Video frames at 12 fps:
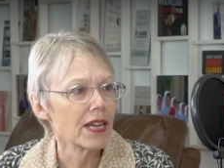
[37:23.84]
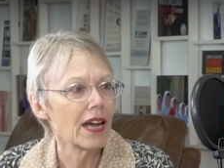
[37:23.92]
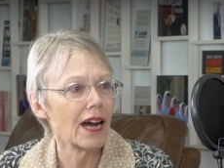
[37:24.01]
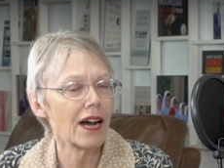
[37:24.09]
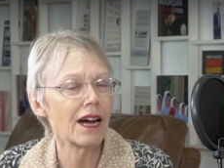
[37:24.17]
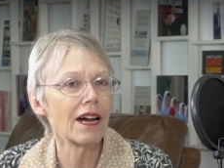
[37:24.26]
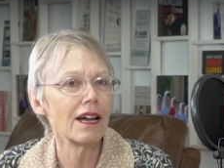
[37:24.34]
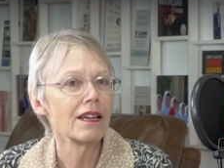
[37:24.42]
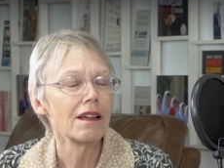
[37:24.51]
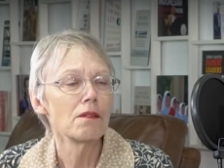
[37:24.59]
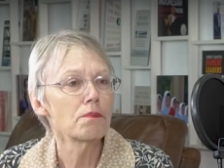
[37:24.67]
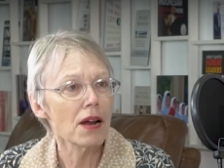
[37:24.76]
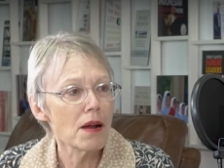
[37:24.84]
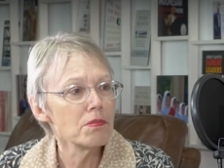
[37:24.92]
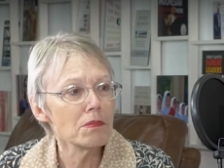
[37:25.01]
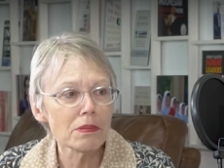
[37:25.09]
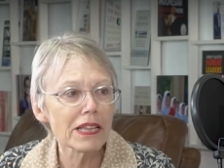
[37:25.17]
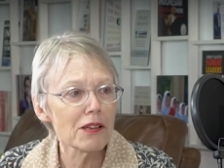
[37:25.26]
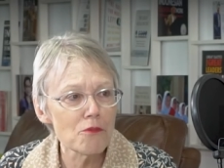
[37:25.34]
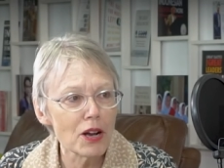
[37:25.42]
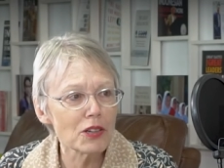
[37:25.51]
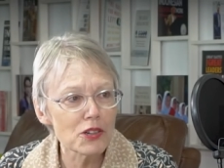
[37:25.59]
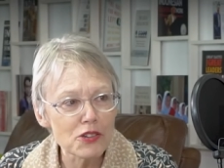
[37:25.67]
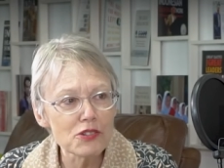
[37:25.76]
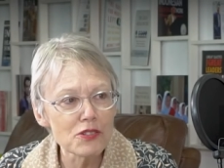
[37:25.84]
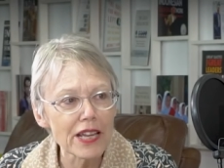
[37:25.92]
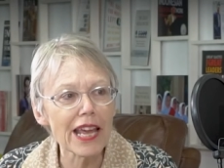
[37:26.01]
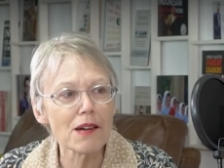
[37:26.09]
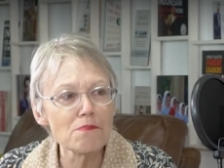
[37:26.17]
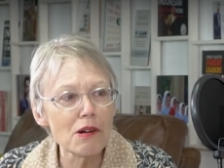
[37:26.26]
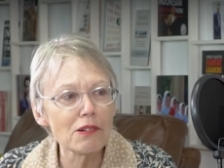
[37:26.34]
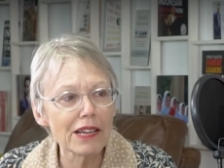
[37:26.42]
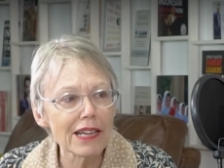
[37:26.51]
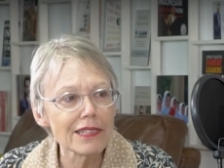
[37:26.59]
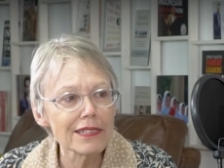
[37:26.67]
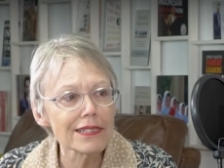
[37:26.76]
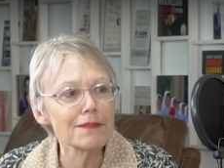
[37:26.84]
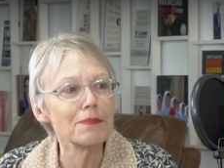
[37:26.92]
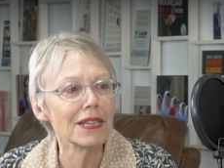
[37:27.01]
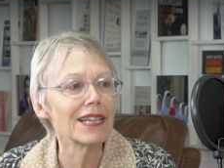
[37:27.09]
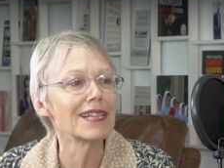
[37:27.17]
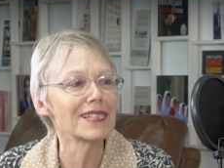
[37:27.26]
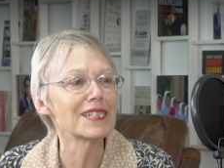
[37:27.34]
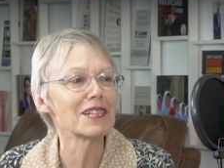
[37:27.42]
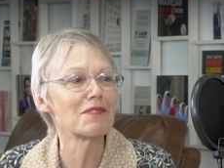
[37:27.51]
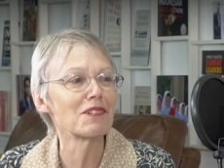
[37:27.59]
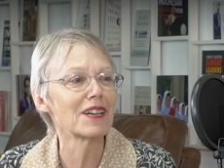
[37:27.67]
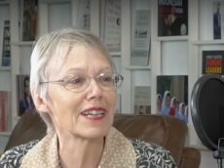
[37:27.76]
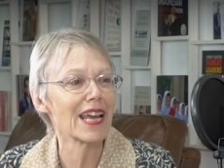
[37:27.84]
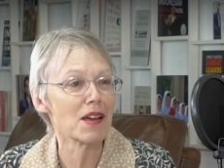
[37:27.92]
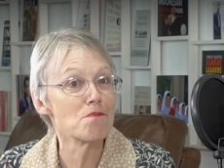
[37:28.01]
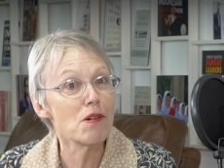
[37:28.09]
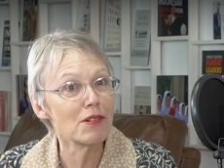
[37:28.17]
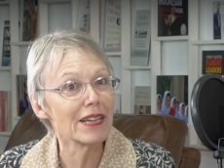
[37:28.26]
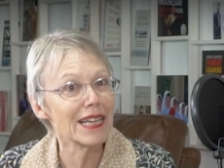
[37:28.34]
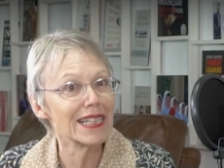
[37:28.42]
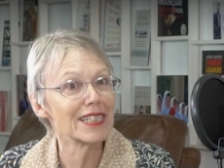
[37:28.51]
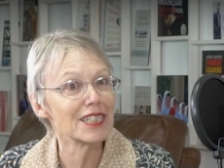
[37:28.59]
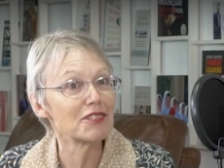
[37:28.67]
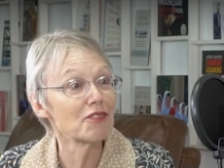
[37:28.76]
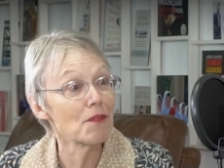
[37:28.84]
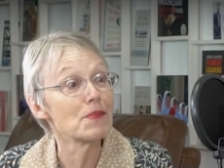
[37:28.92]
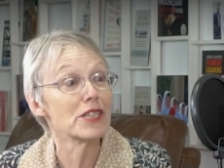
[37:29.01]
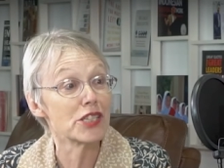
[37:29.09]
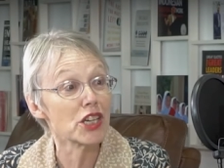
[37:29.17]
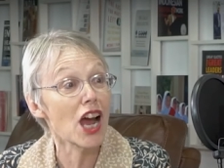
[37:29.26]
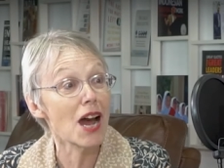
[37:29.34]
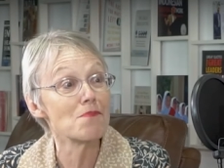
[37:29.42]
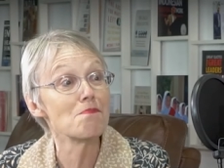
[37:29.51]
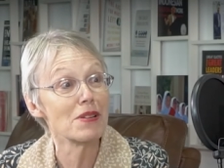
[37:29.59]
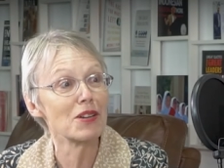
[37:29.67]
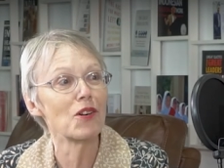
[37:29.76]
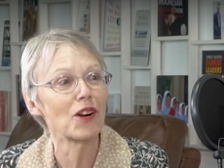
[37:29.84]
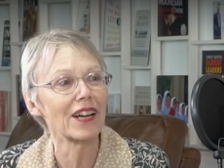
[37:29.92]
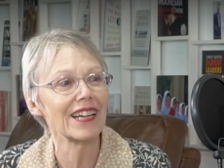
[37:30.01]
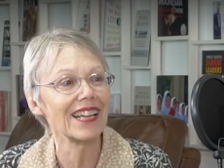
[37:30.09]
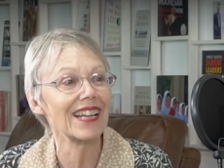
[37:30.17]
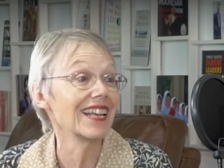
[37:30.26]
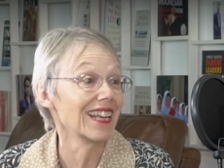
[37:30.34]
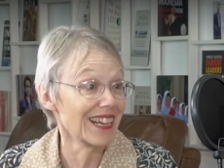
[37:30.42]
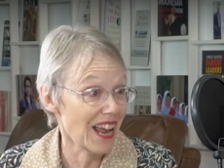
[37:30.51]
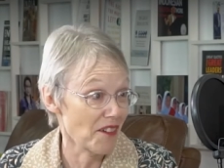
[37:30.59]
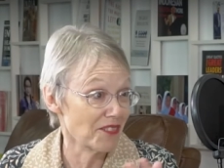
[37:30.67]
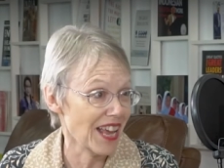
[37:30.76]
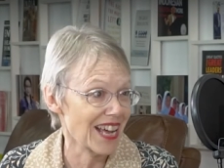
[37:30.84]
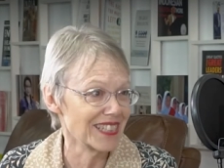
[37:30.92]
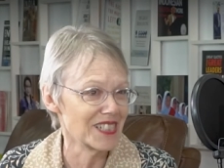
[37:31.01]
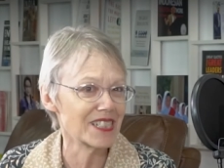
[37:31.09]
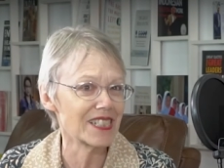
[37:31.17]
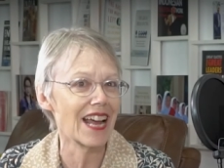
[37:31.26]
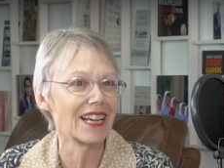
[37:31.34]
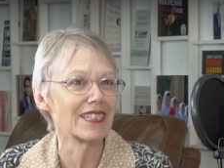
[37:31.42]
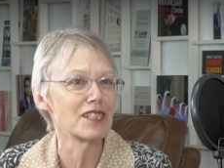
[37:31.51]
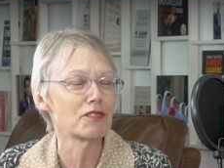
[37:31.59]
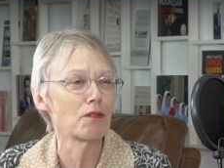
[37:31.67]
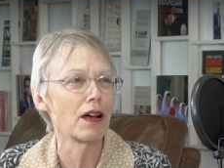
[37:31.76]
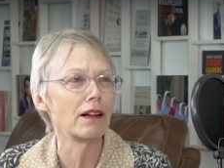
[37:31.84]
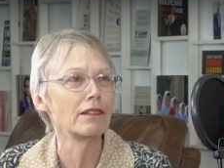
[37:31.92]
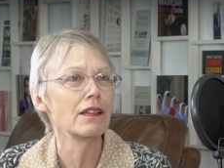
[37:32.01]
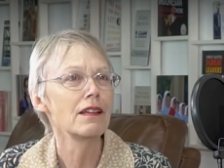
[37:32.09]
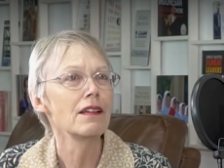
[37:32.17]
Probably 1 or 2 Cambodians, because there were Cambodians from the Cham minority in Afghanistan as well,